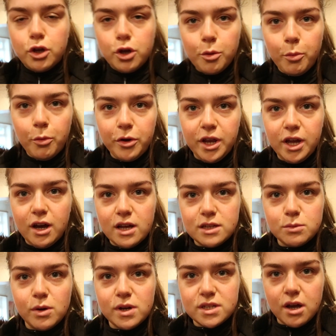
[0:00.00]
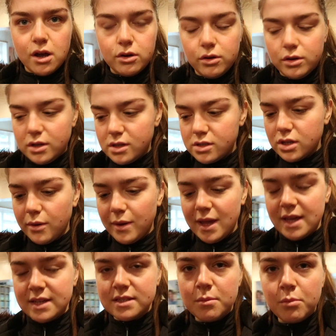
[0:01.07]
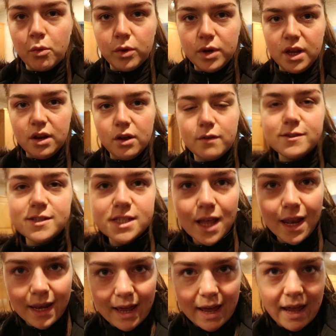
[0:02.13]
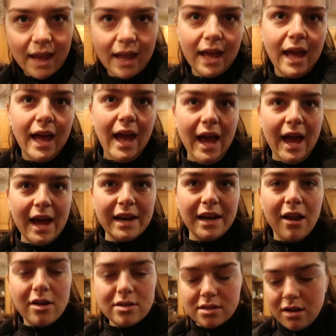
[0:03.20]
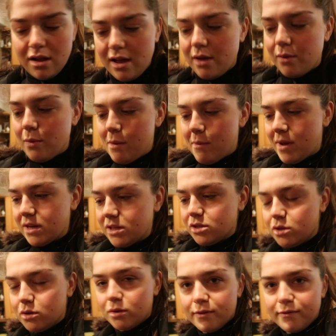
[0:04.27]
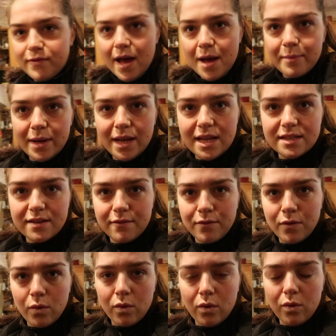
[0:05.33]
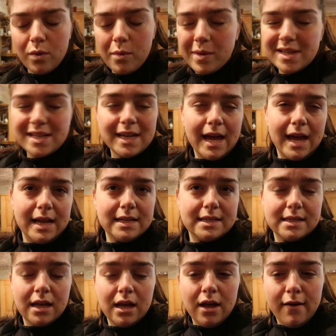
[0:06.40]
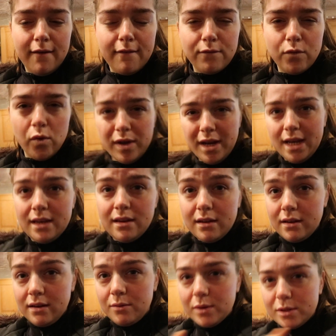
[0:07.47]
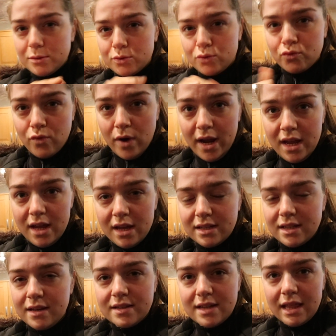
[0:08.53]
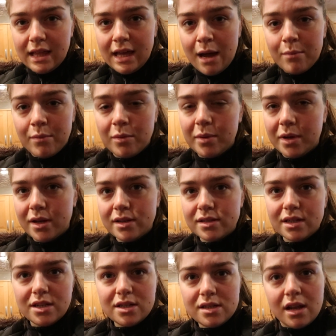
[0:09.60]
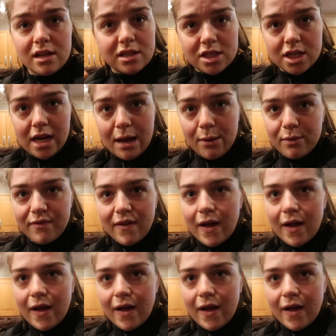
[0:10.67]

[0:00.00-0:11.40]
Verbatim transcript: Good morning, guys. What is going on? So it is the morning of Sunday, and last night we went to the families for we went to Kate's for an Indian, which was great. Didn't take the camera because I just like to chill out with